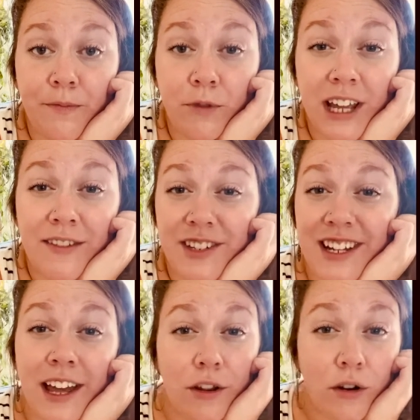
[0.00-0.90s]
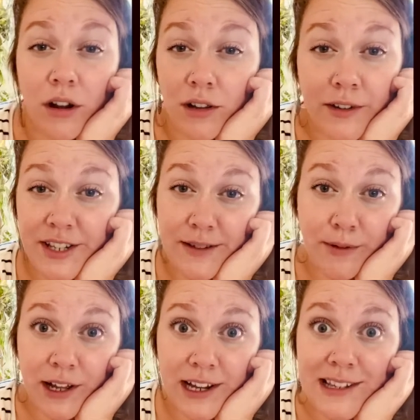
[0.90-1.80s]
We have to gather all of our
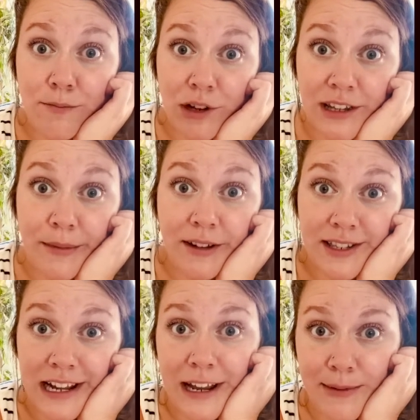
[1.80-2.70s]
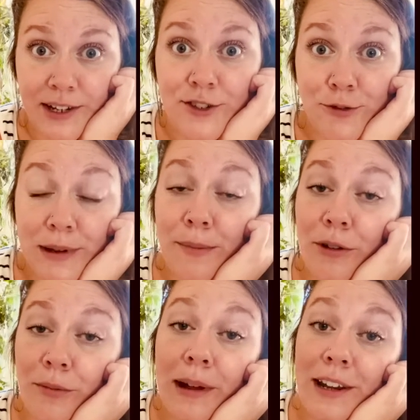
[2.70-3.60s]
supplies and bring them outside, because
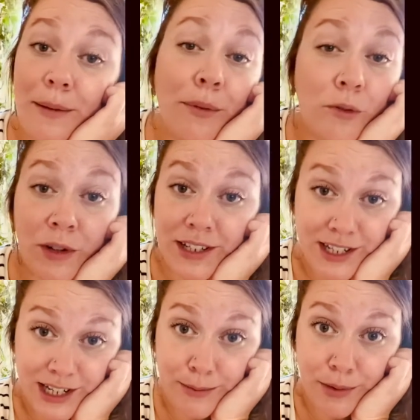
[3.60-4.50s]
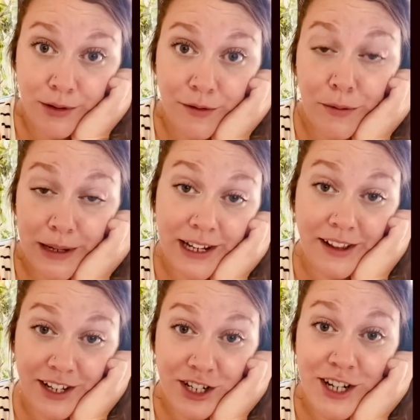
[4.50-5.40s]
remember my #1 tip for painting
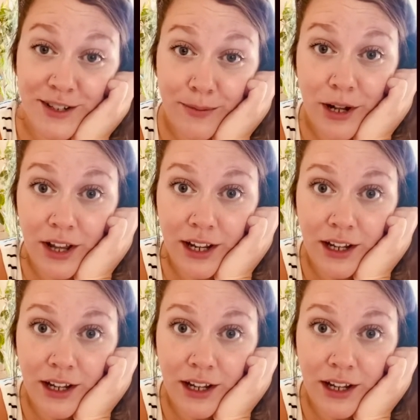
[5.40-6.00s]
like Jackson Pollock?